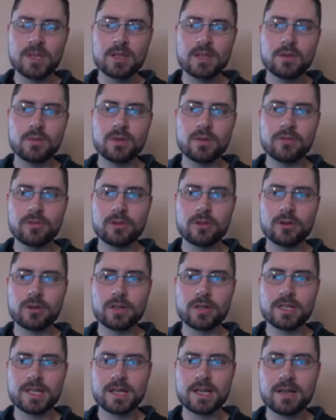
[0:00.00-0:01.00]
We've
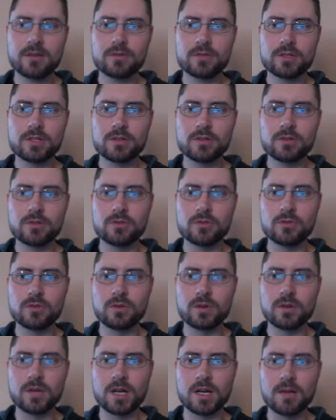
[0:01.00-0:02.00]
learned how
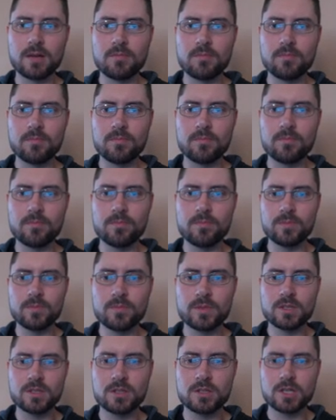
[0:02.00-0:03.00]
to
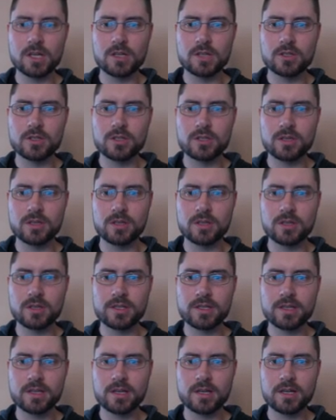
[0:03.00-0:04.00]
change the brightness
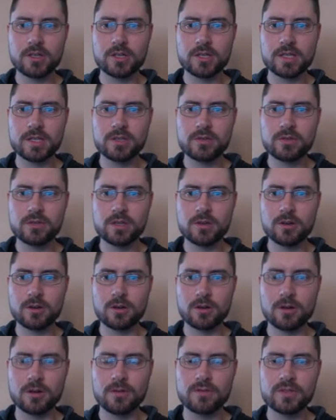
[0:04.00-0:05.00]
and contrast using
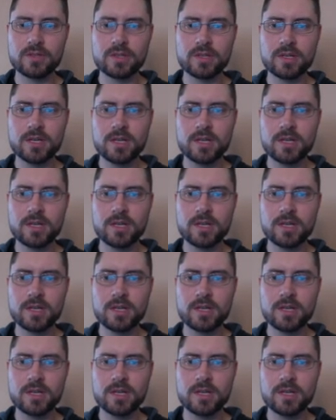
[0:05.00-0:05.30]
curves.